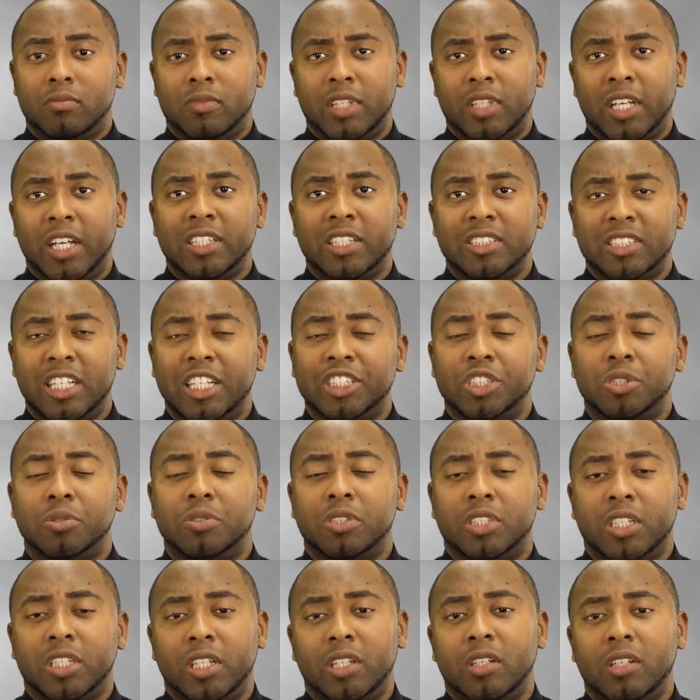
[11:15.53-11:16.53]
things that you
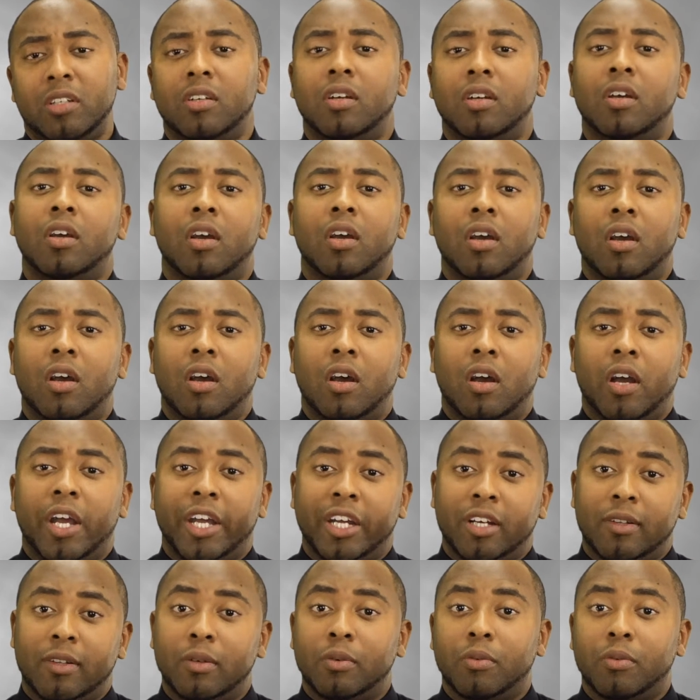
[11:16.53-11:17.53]
see
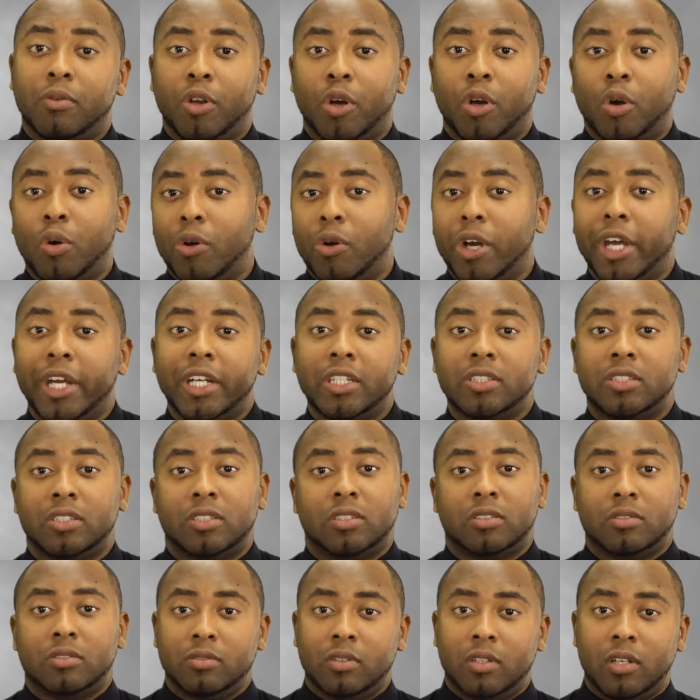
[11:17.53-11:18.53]
include
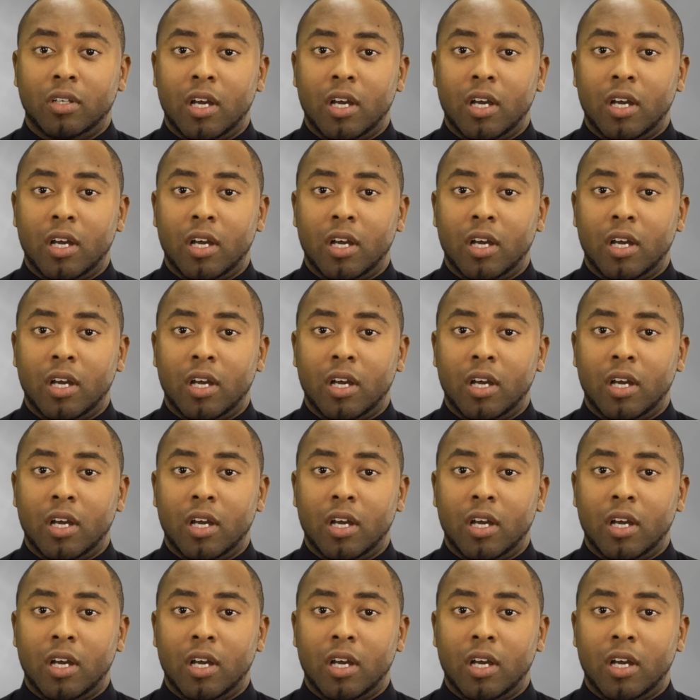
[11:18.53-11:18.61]
noise.